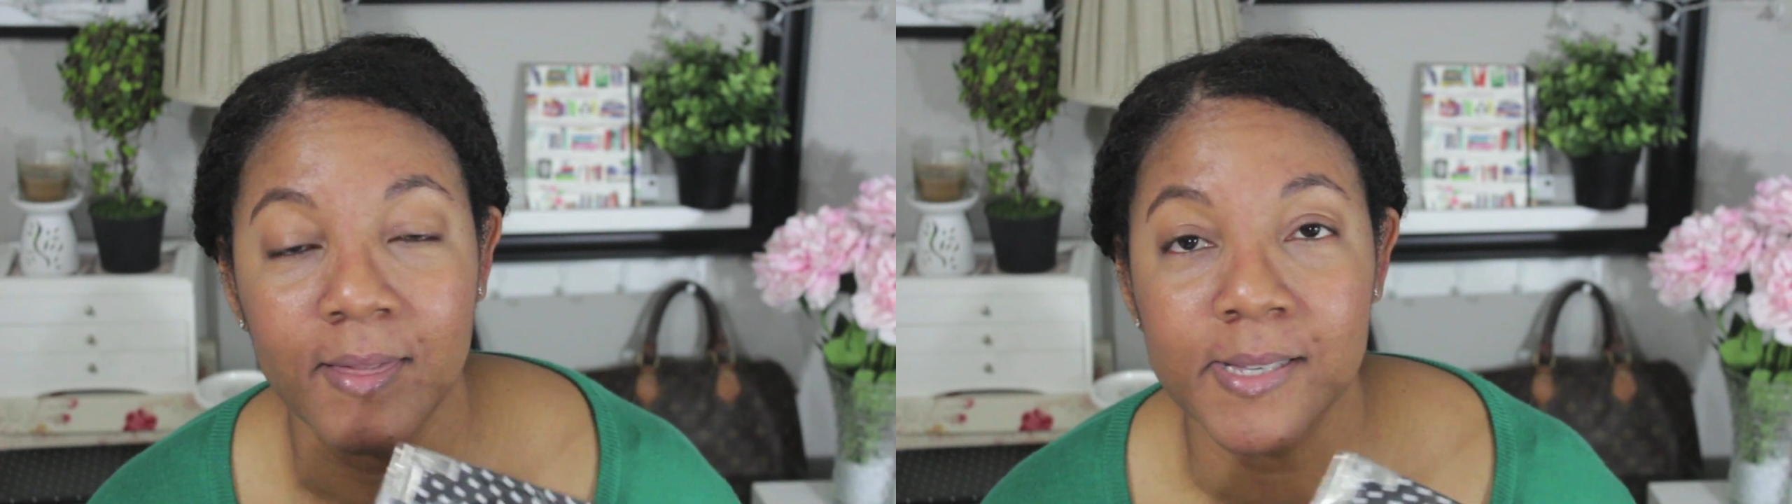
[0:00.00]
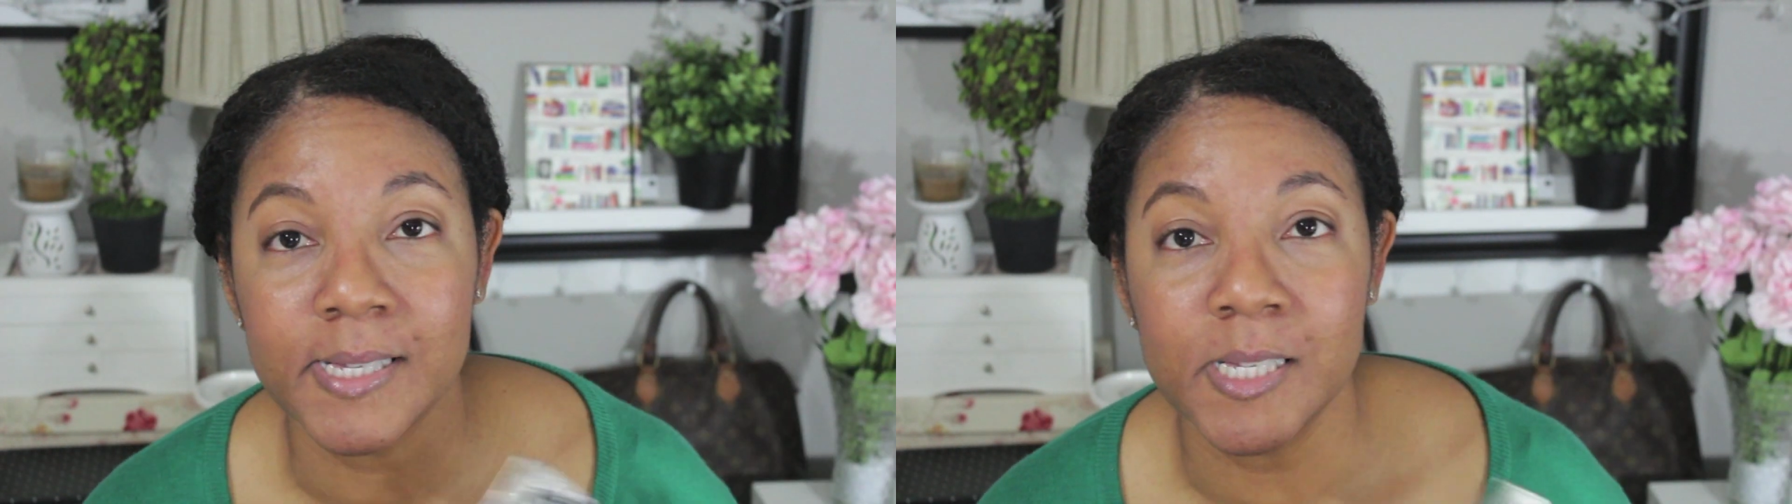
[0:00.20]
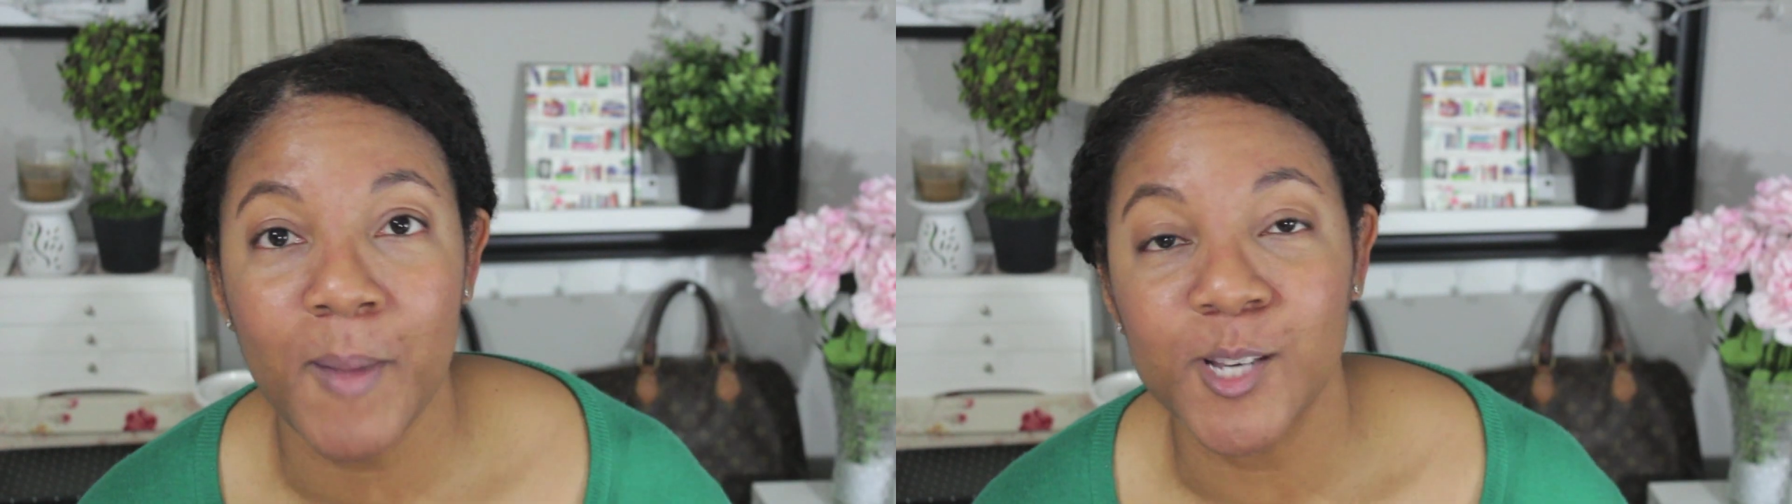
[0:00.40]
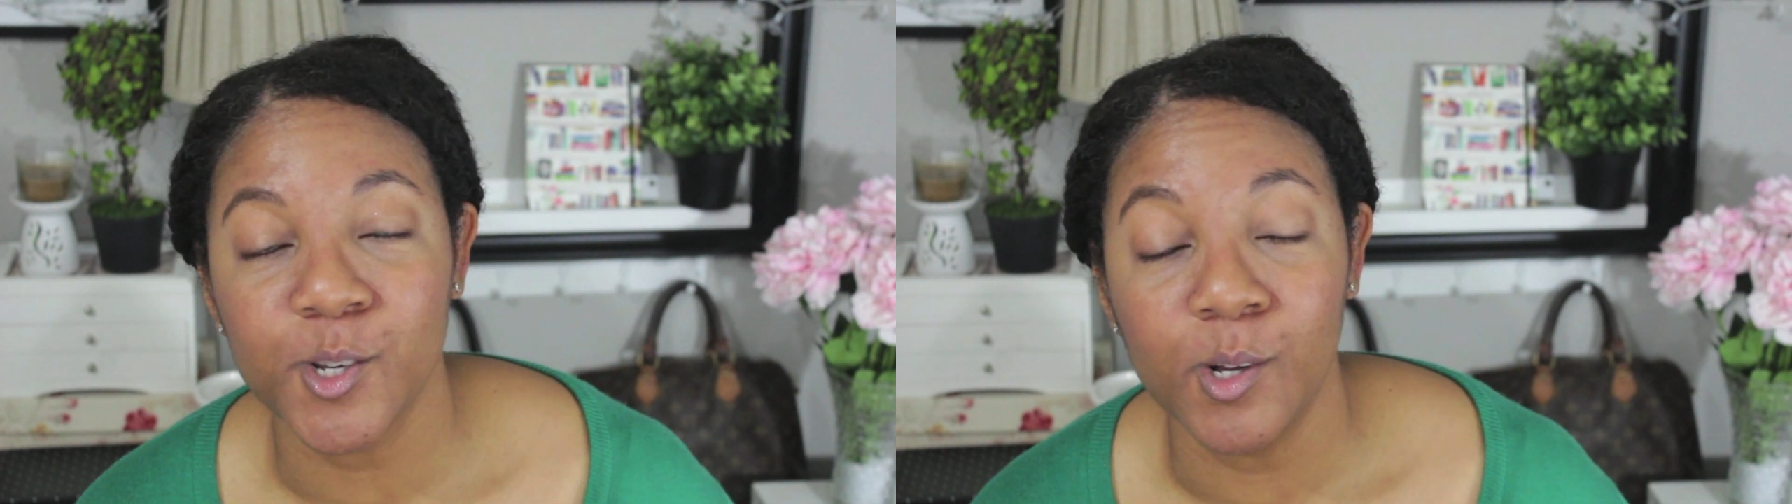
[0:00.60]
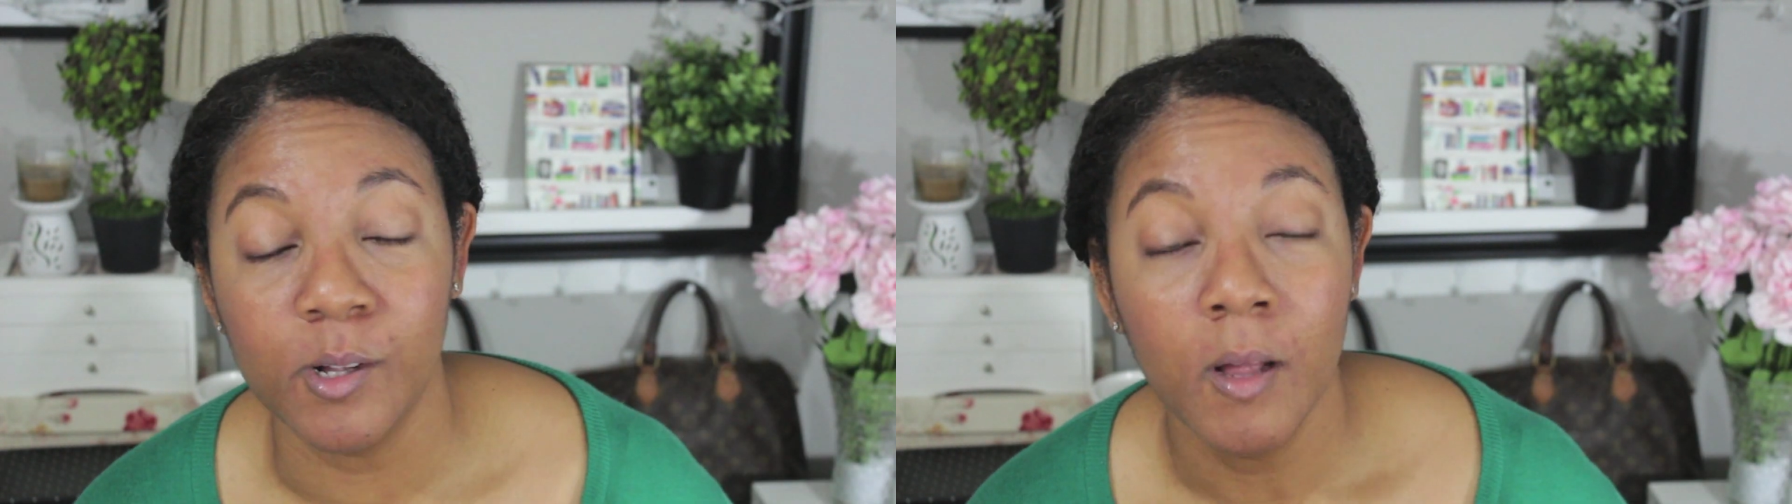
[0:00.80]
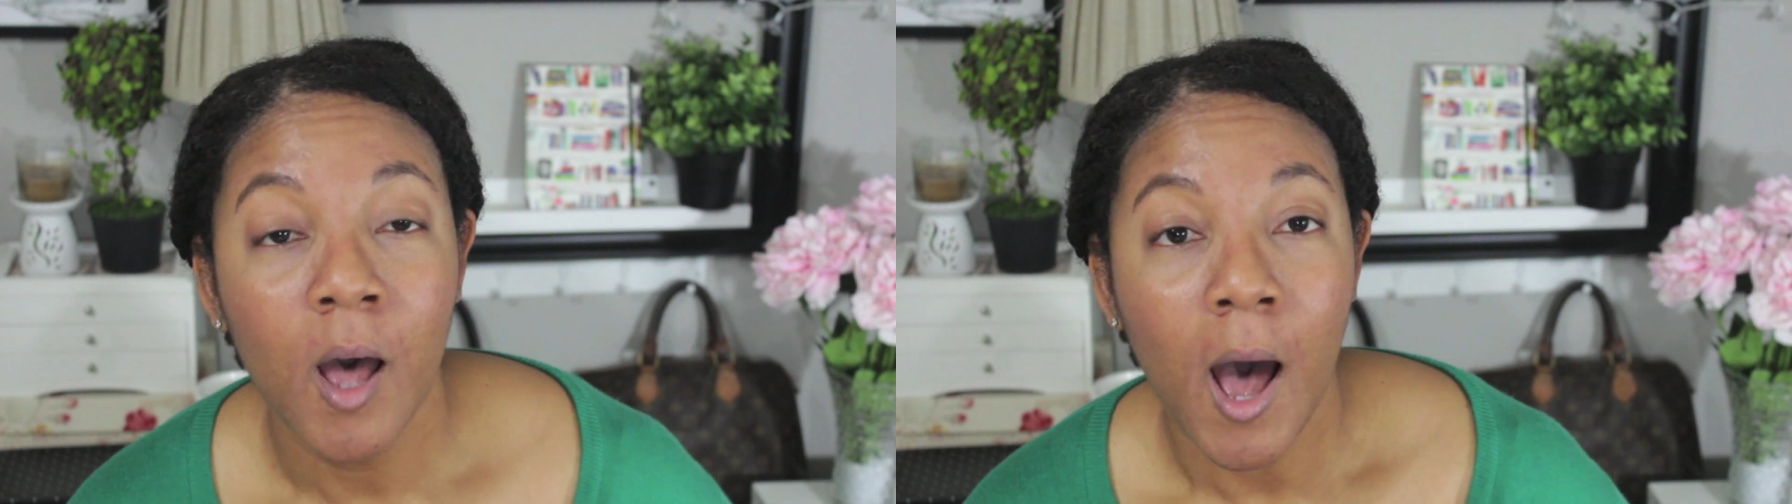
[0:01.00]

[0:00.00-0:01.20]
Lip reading: this special